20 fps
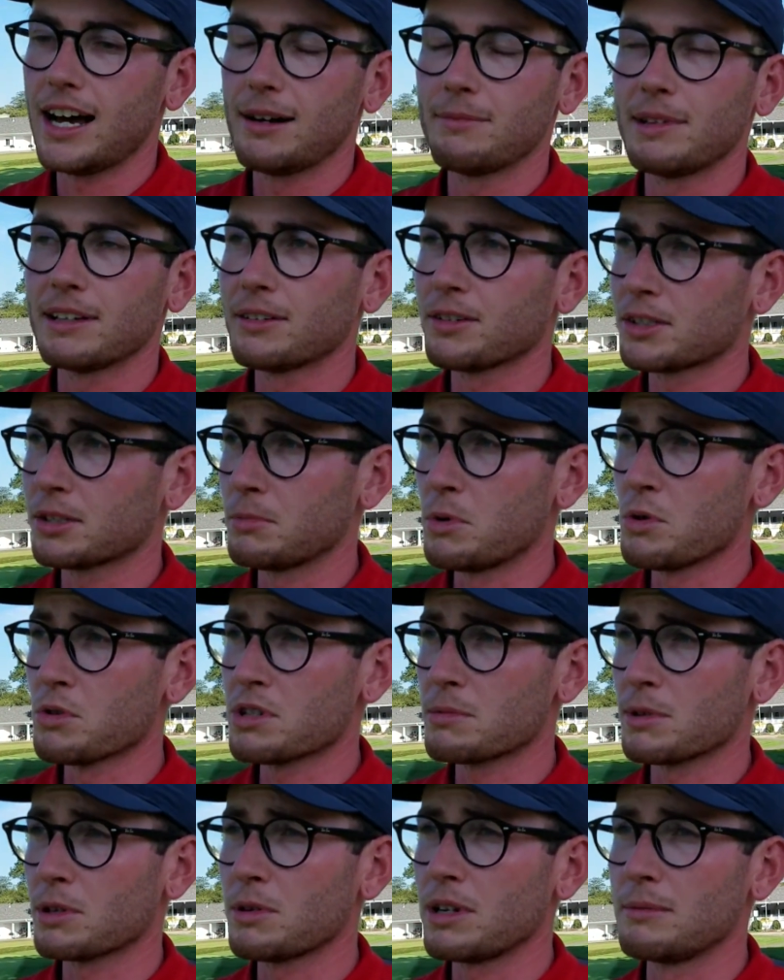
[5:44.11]
They've got some
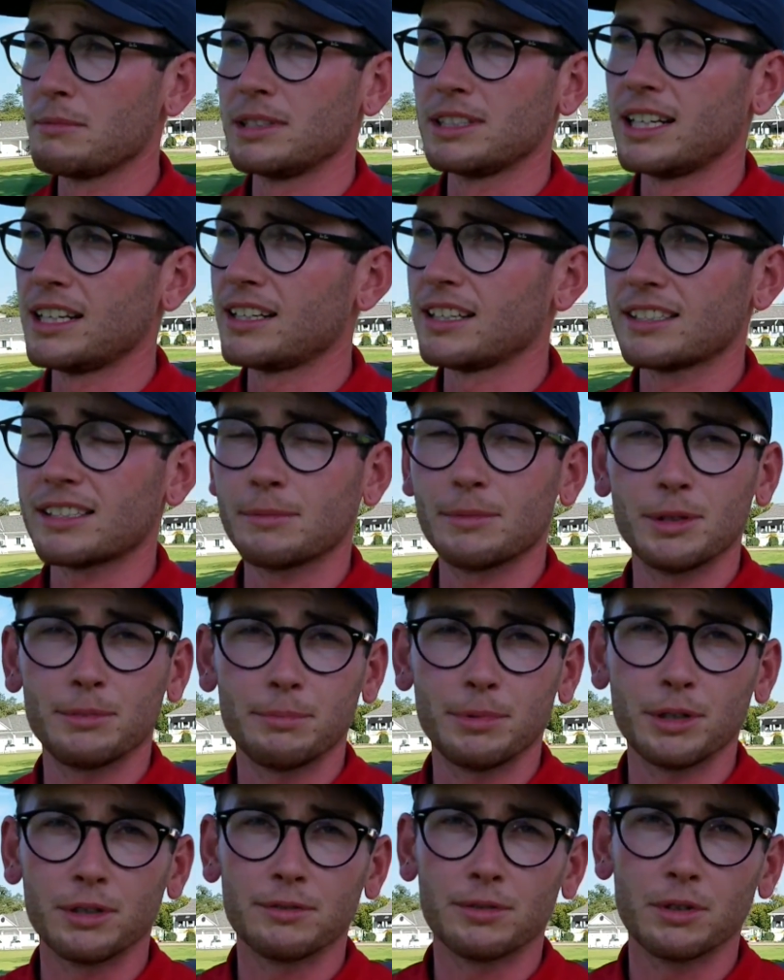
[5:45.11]
awesome equipment and it's a
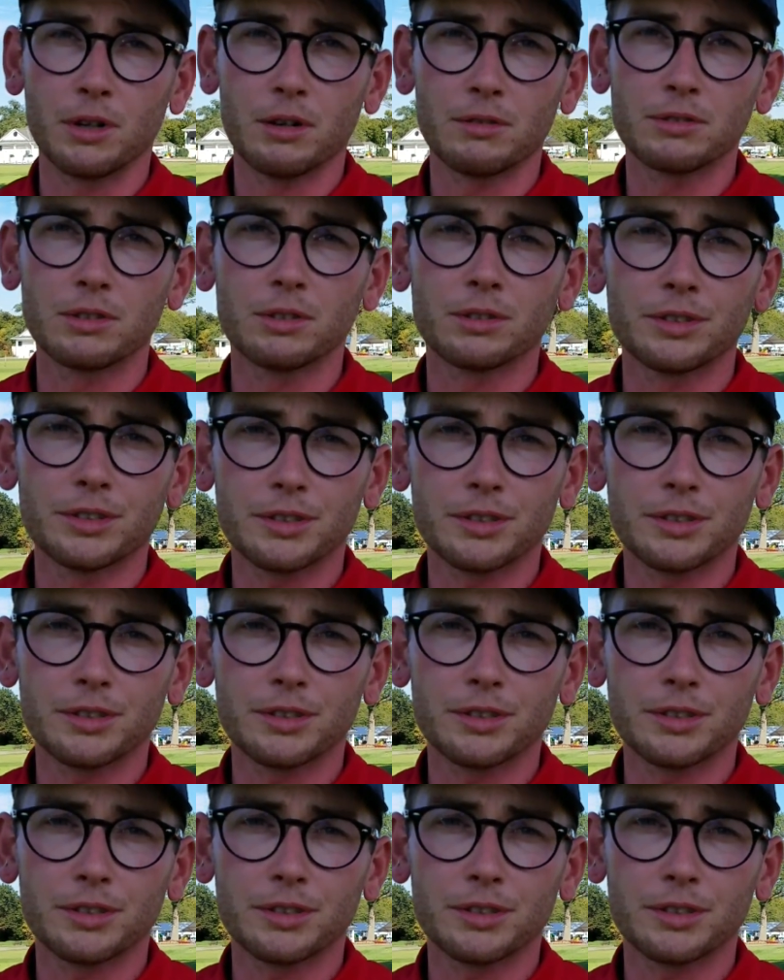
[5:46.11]
beautiful golf course.